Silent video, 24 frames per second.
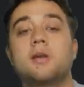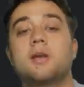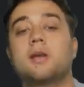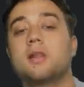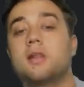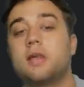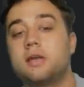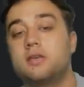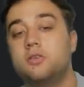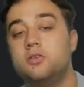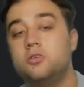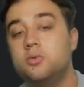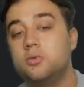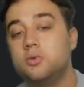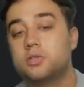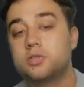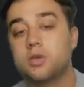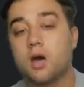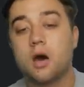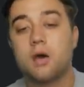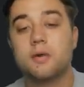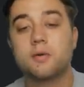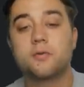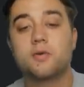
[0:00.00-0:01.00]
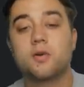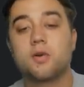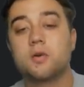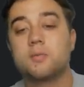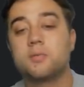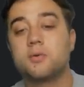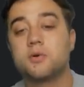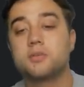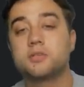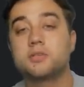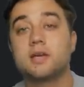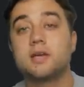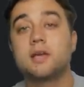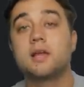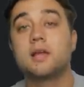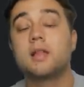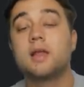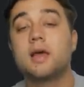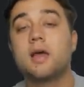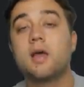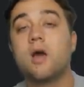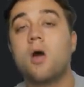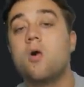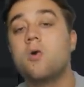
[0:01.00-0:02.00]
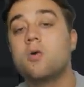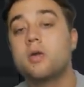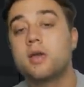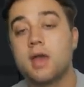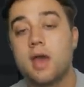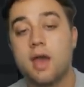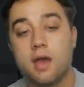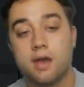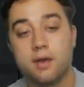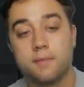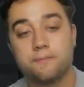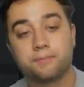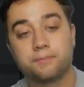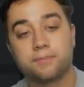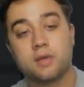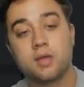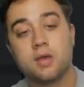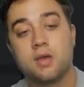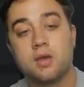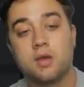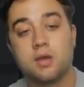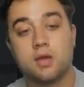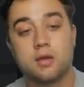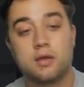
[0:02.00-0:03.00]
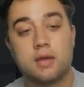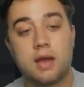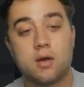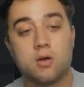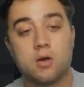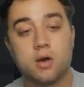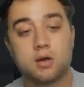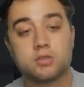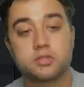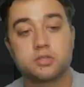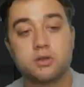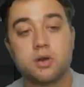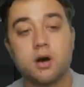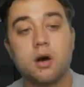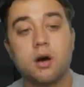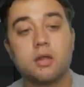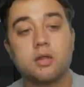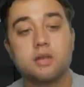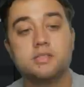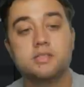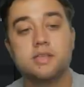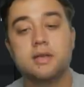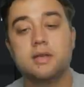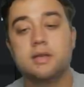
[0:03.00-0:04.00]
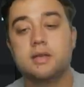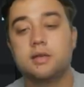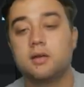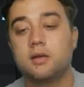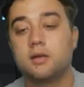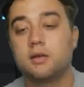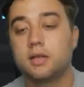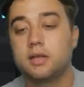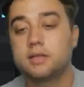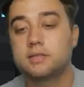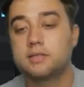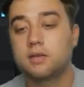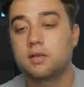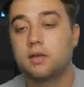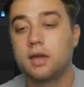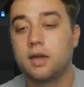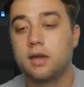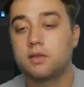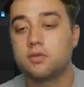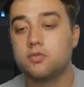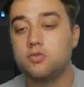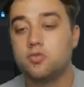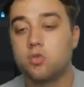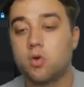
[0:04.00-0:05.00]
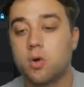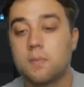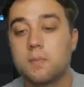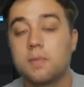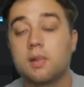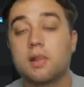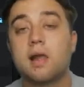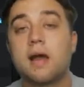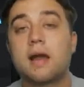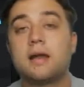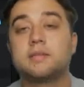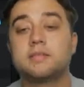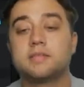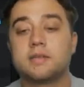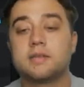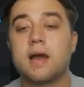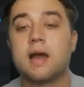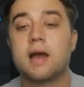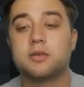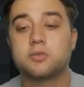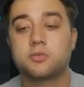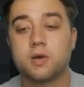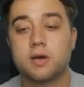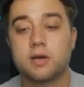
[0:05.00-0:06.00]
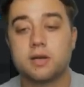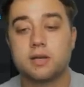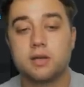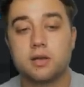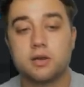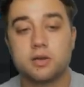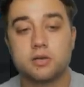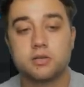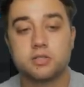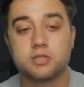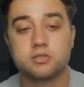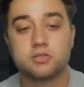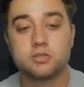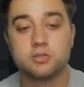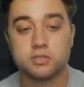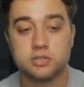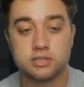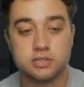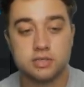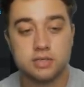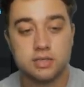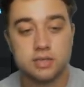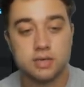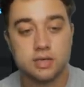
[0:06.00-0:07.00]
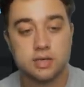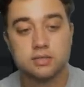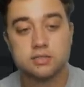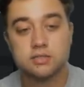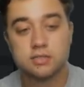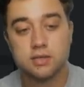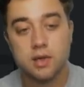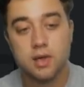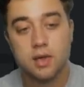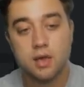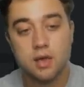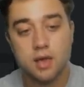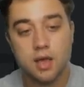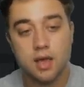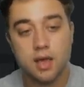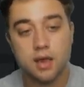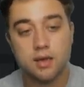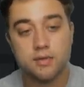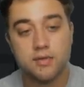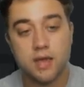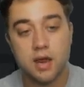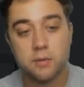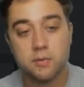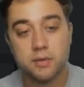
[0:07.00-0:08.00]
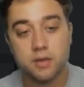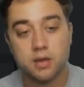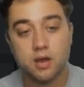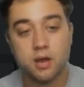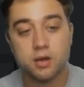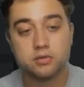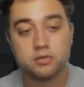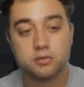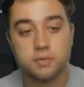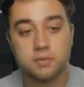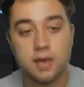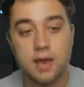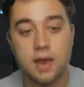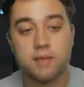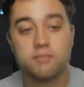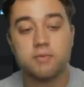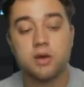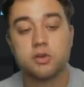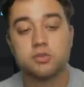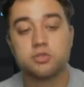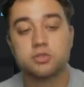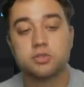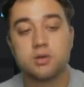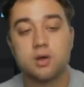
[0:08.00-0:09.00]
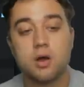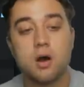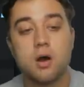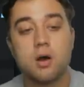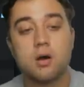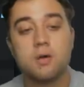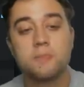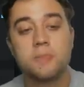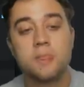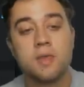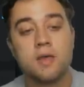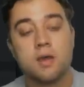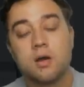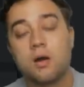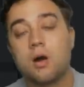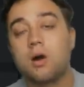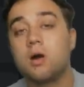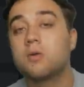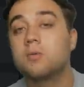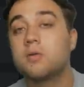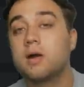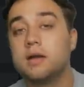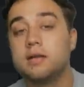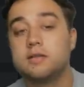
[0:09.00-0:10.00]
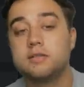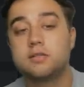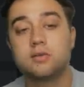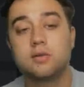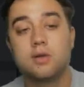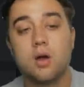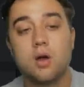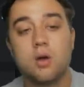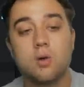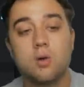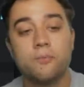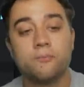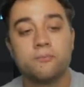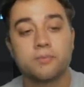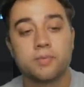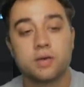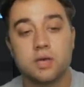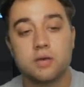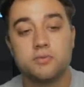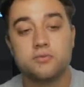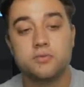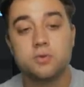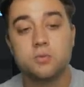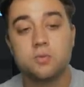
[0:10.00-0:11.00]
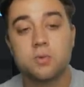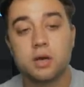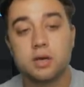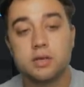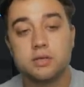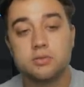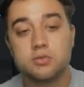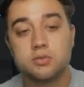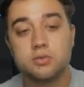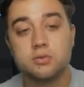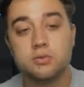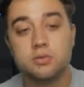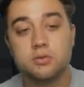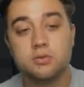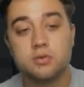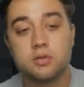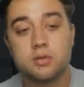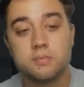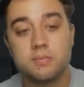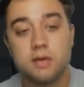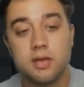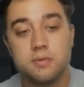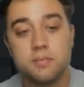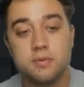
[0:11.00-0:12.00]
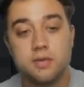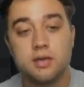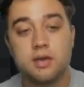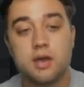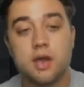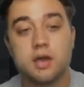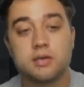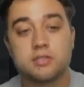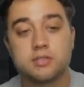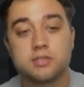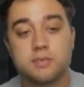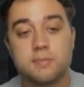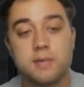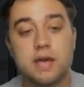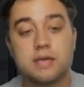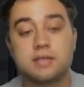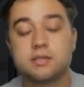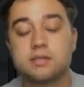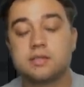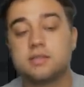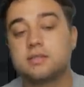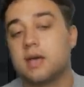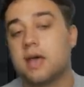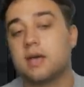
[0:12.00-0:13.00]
going to click use auto normals and click OK. And now our skull is in here. Let's click normalize size right here just to see this. And there we go. So we have our skull all ready to go. If you wanted to, you could maybe customize the